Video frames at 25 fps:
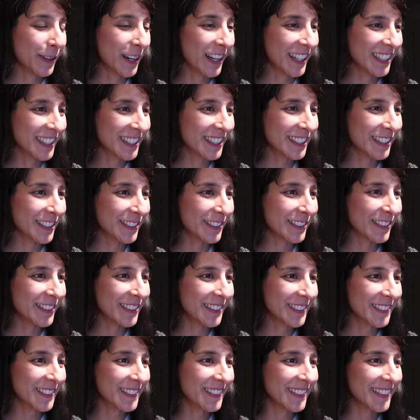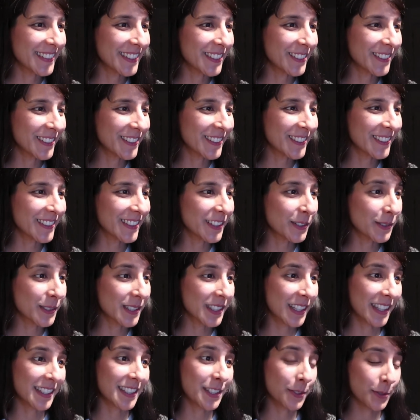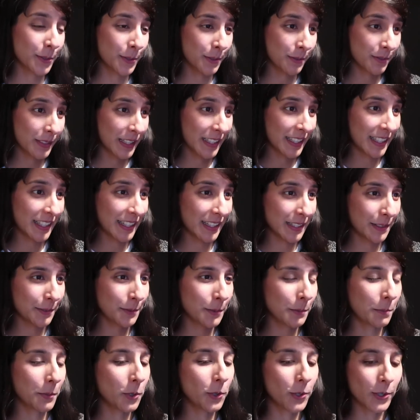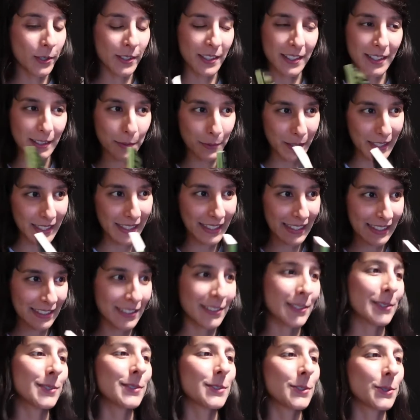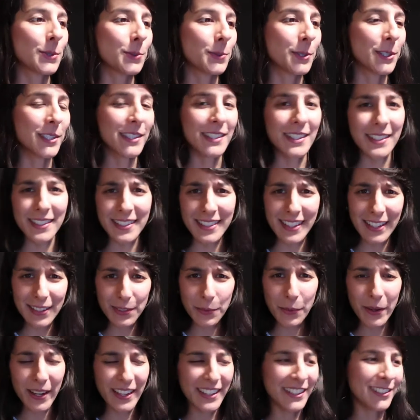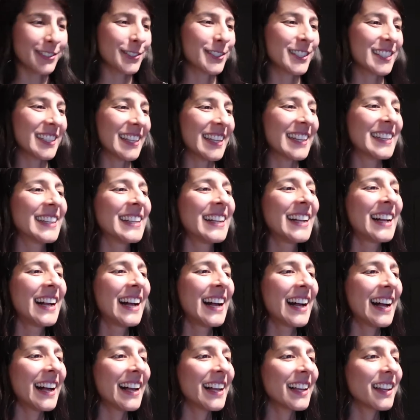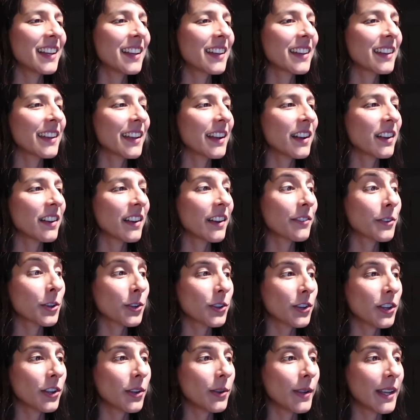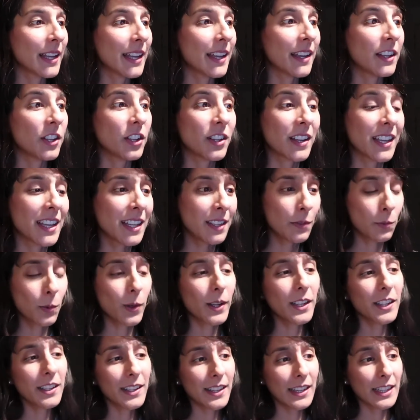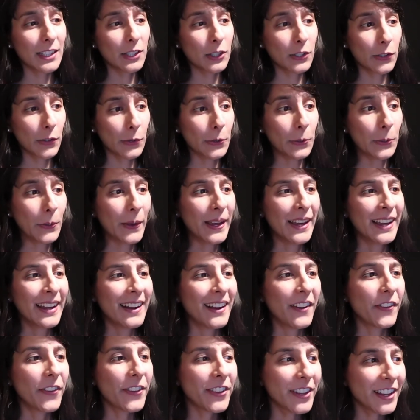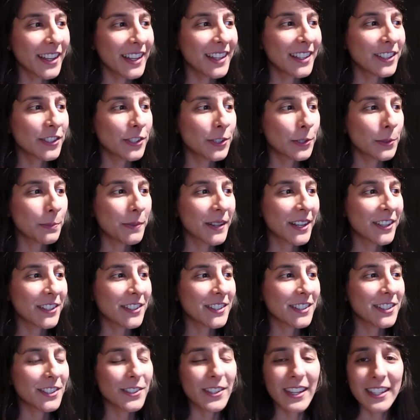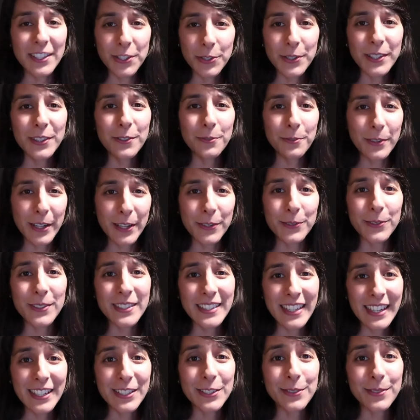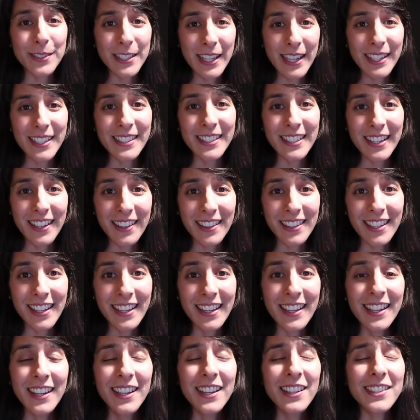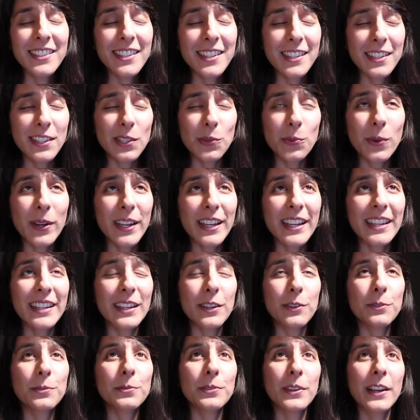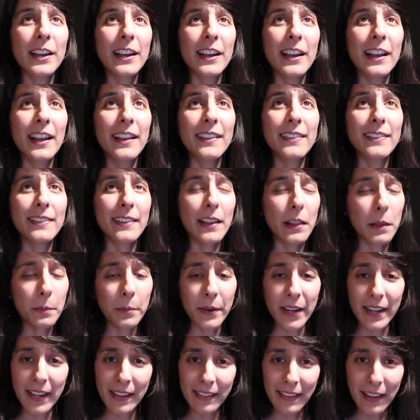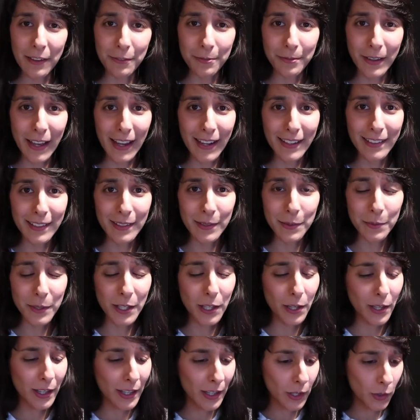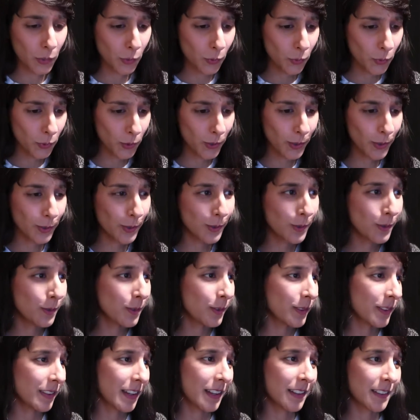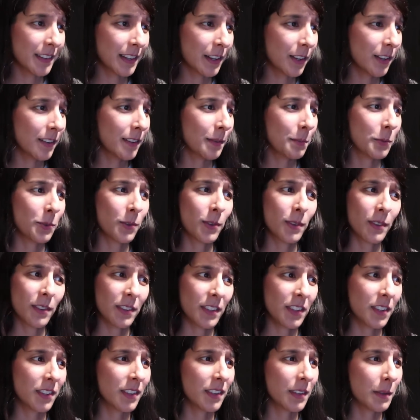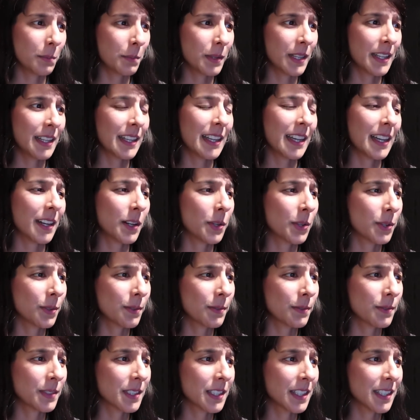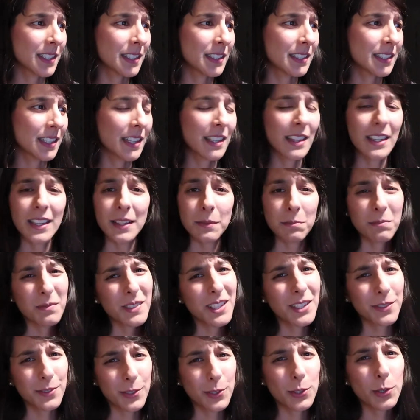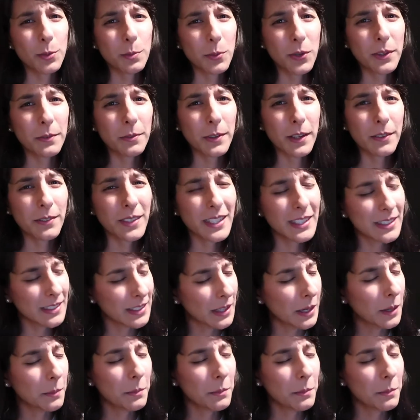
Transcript: rush through your little sidereal Vedic report so that we can get to those two words because that's quite interesting. Uh, now I've got a note here. You're getting why are you getting two? I think you're getting two because you're entering the final stage of Sade Sati. So this is a way of celebrating that fact. We're going, woohoo, Sagittarius Moon, you're going to be out of Sade Sati after 2.5 years,